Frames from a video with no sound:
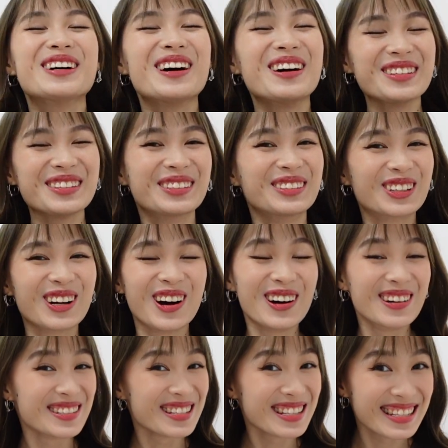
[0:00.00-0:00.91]
on to
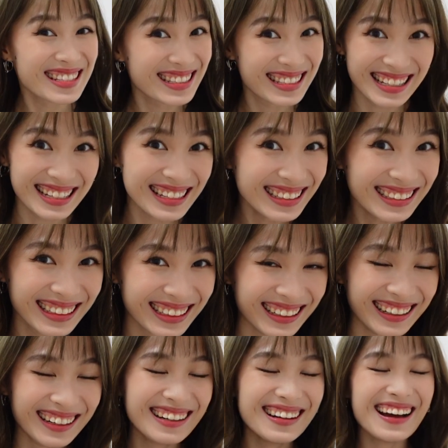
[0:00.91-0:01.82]

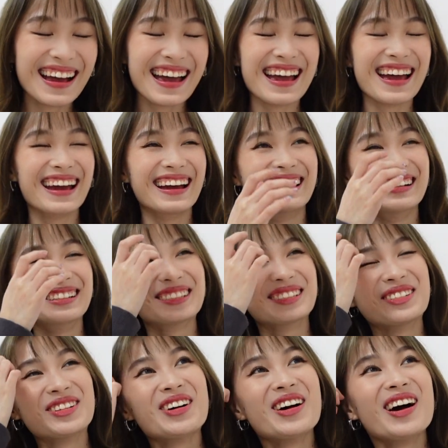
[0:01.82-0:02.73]
concealer, and
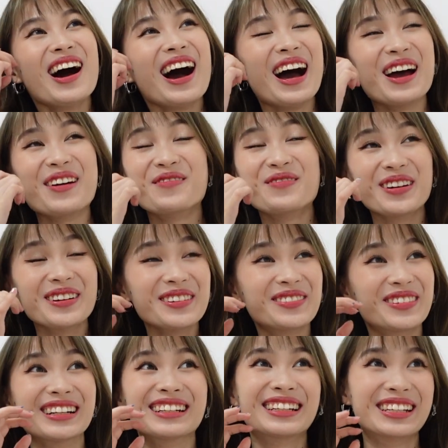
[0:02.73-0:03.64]
I'm
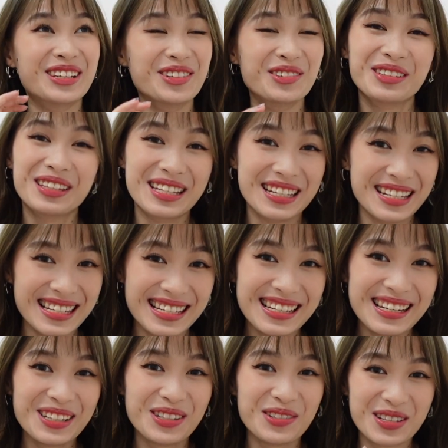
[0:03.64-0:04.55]
very
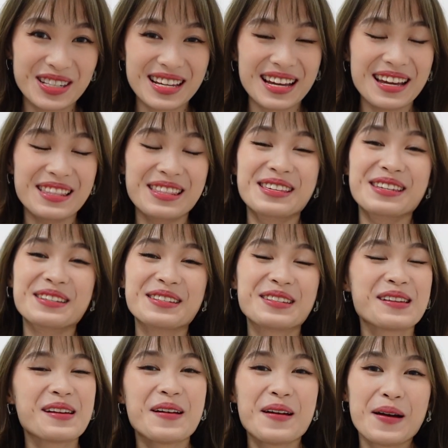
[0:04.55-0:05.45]
guilty to say
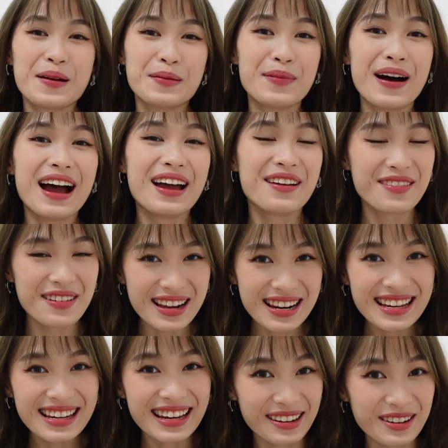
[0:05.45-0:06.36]
this, but I
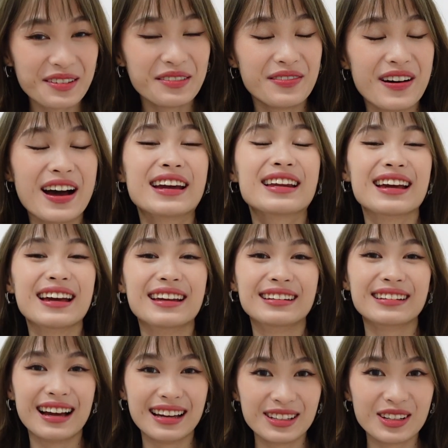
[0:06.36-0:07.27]
really cannot find
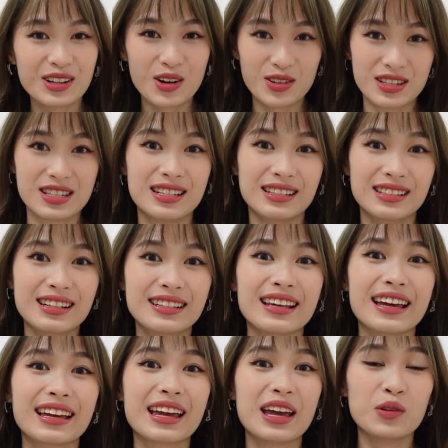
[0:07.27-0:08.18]
another concealer
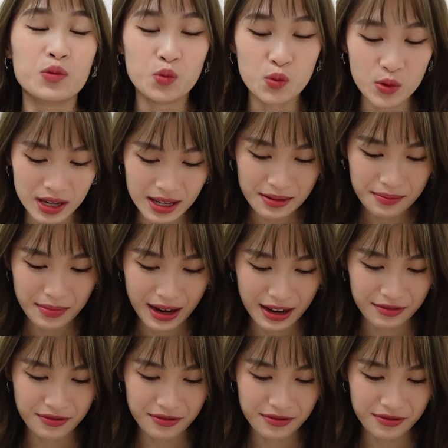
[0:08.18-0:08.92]
that can win my